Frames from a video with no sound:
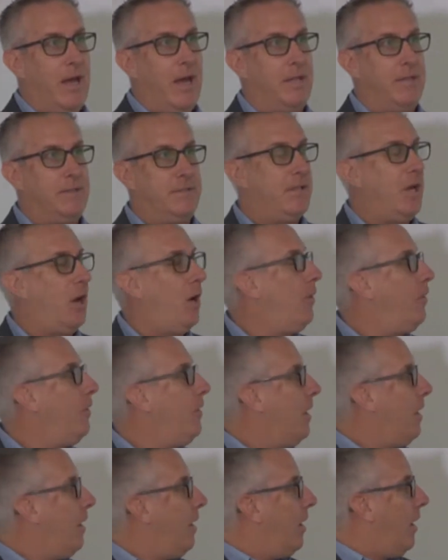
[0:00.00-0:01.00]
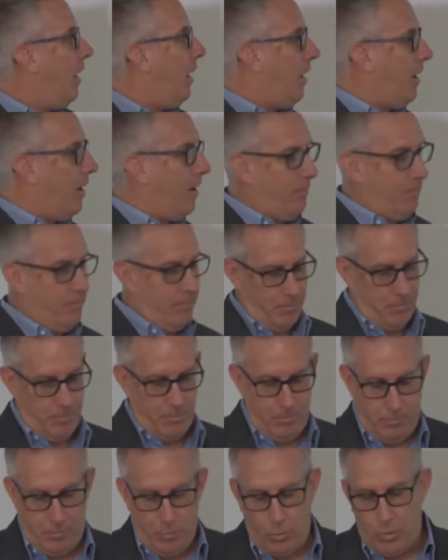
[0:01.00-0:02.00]
And so
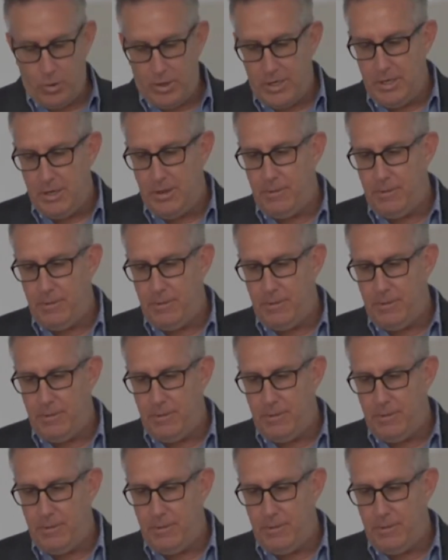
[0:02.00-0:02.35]
working